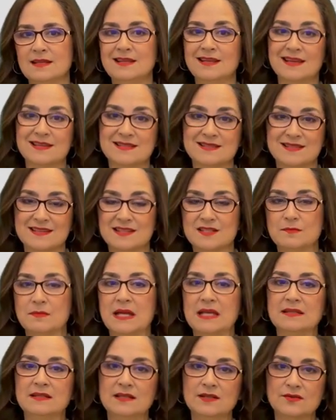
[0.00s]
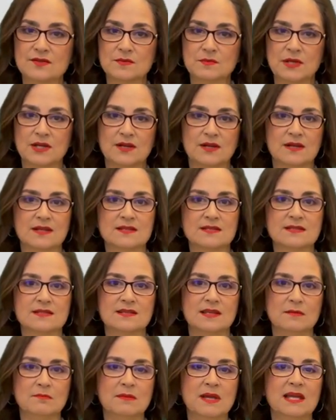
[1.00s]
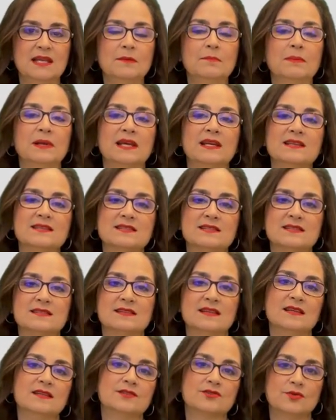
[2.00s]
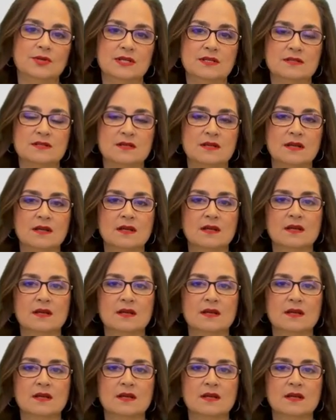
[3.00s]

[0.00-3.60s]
Yes, that's bad news because in many places they treat